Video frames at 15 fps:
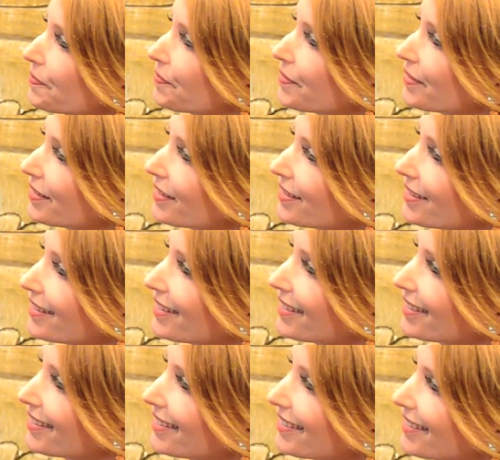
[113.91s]

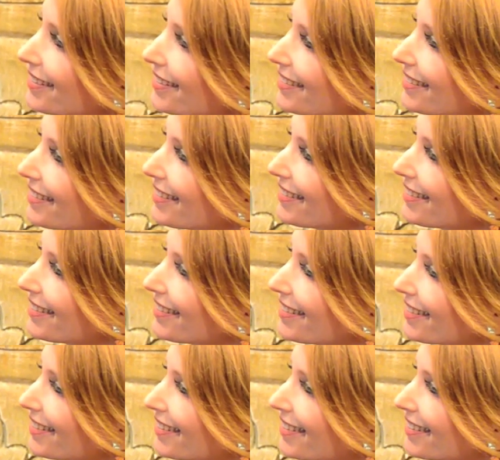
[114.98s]

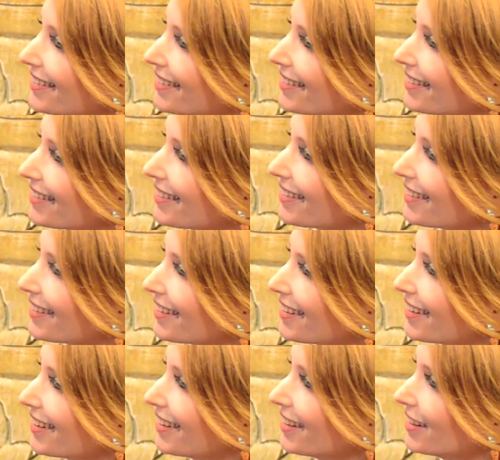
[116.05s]

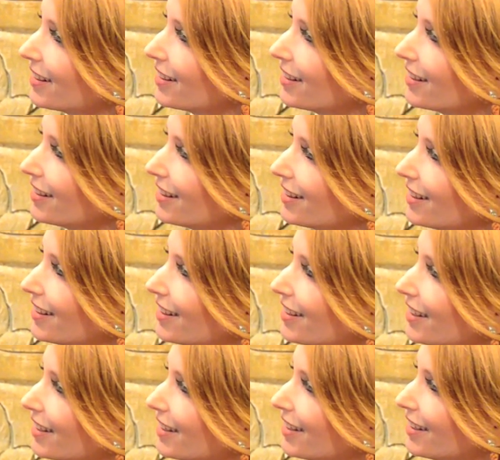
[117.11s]

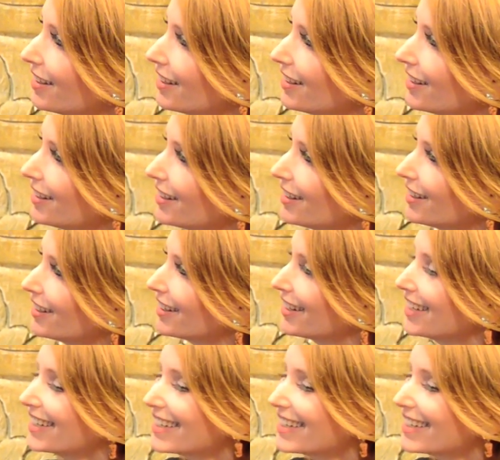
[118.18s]
[no speech]